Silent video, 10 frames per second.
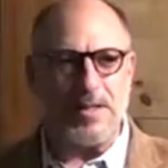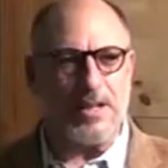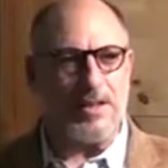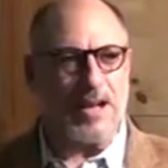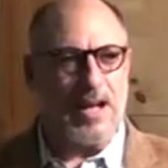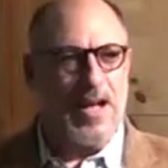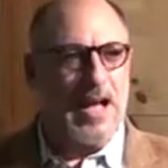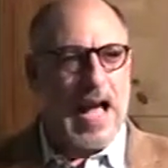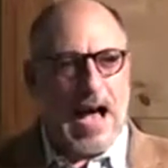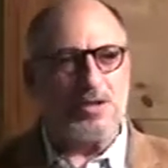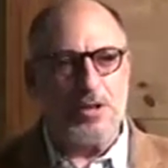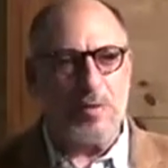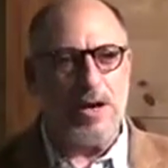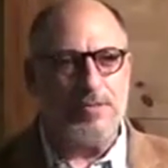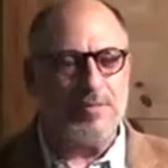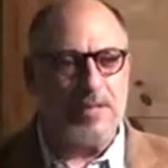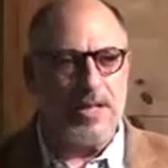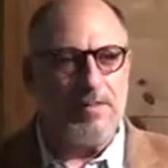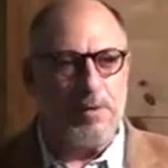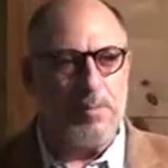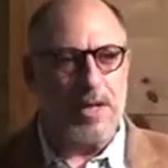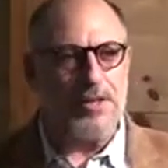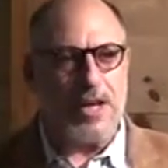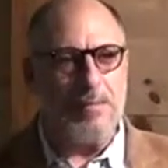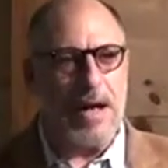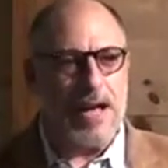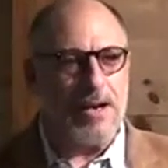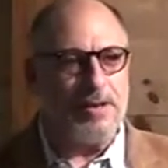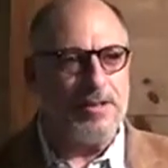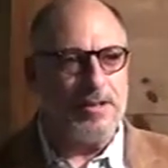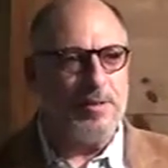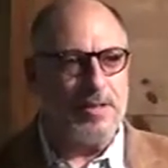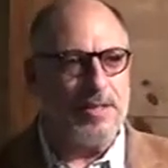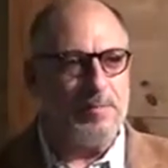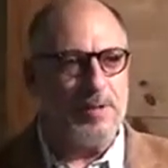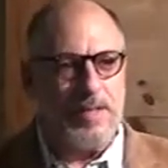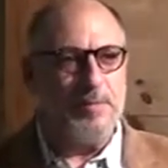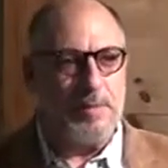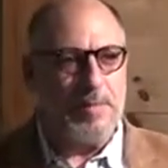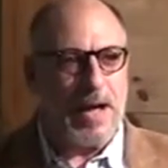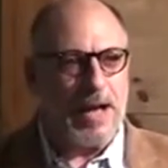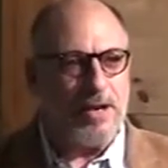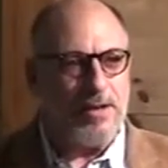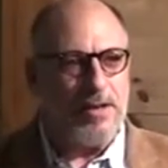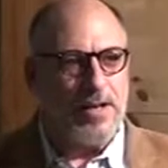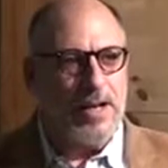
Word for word: like you got to ask your wife to forgive you because you got mad at her and you really didn't mean to be mad at her.